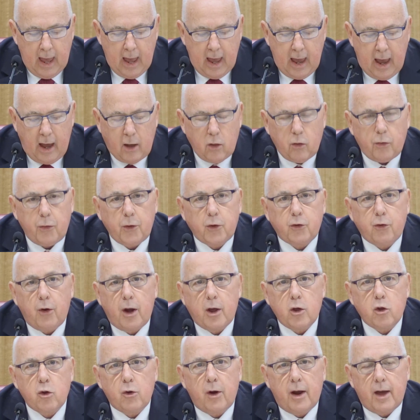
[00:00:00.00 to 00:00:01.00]
As the
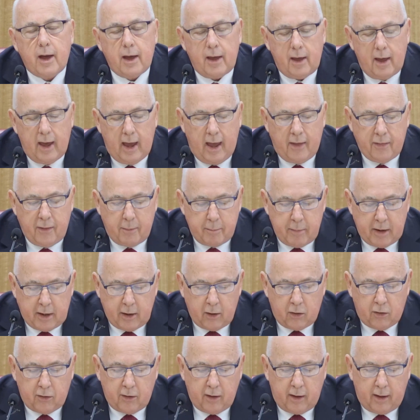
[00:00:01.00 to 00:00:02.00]
Treasurer and the
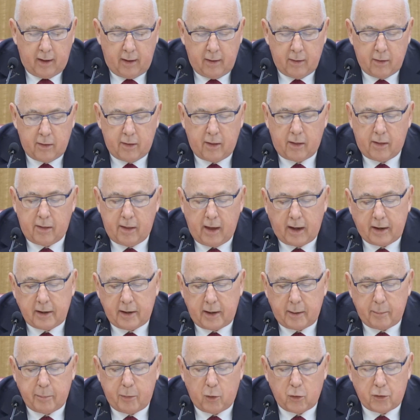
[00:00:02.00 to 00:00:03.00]
Minister
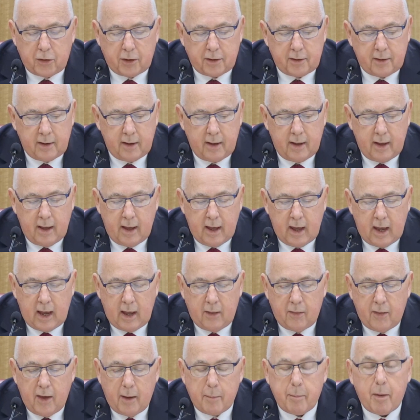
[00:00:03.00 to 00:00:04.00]
succinctly put it
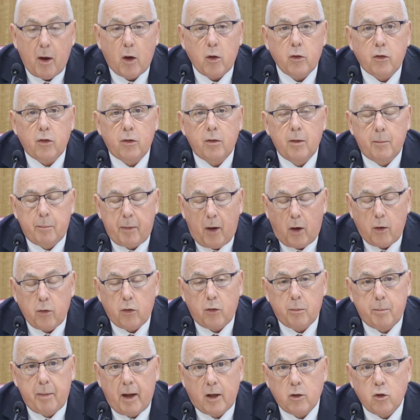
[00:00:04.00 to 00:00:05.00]
in their
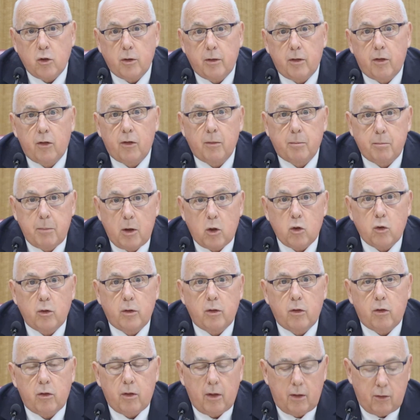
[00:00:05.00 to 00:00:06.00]
post-budget
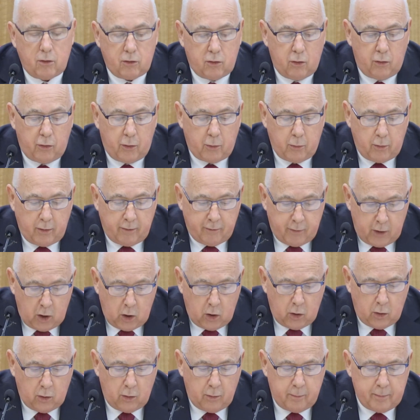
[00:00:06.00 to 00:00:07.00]
submissions to the
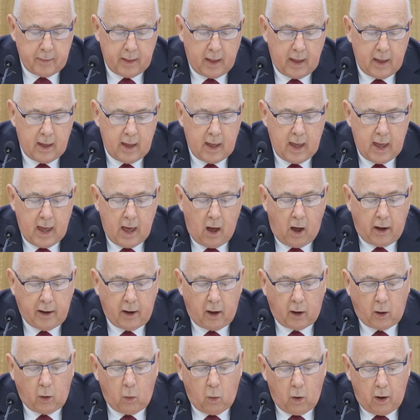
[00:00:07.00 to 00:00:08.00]
review, and
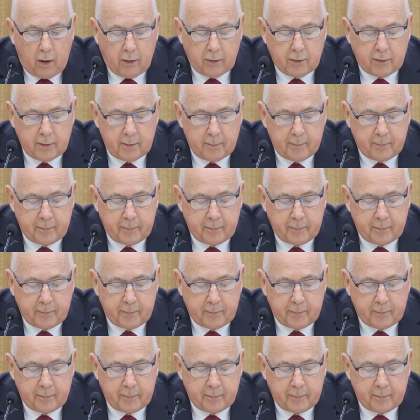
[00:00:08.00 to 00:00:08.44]
I quote,